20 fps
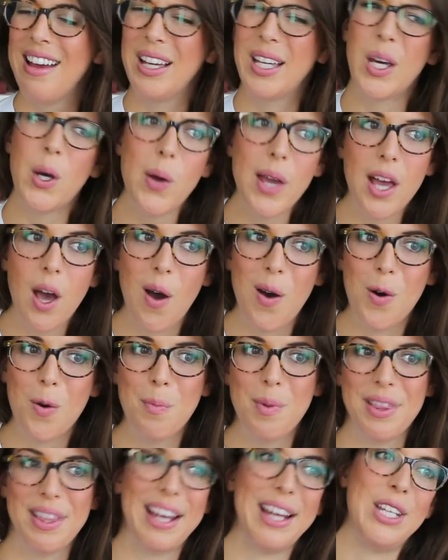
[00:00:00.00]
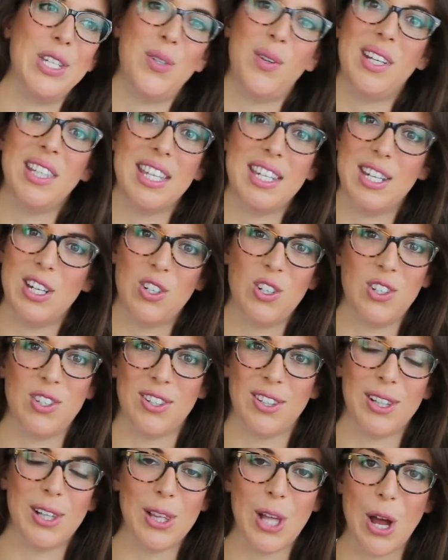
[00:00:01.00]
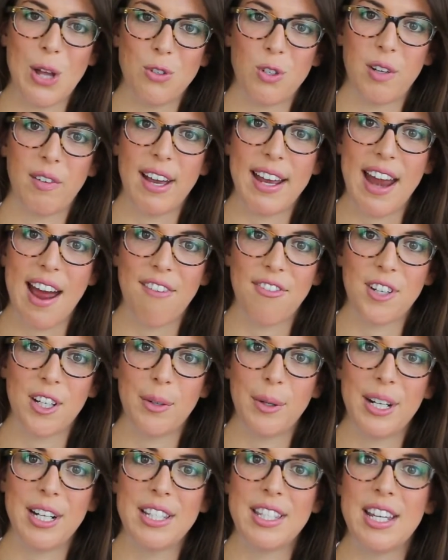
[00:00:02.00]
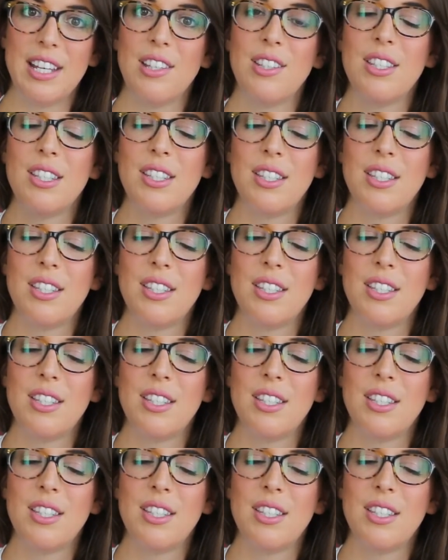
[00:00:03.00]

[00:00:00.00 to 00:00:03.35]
Going home and doing the dishes or the laundry right afterwards is